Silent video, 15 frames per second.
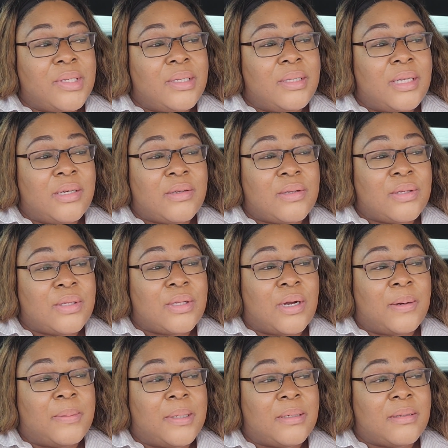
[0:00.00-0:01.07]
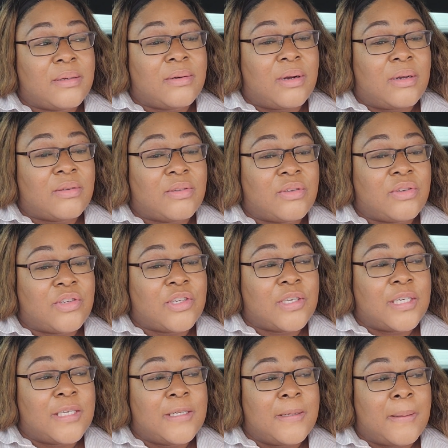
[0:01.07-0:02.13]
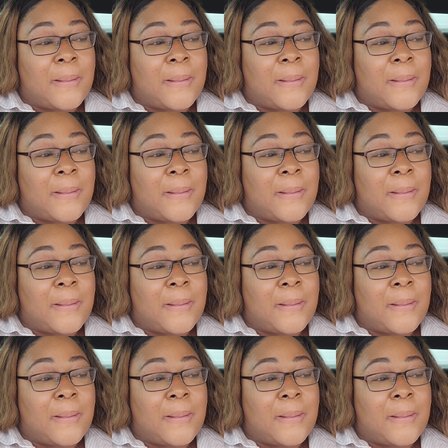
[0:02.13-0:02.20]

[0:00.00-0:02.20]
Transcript: There's a Starbucks across the street.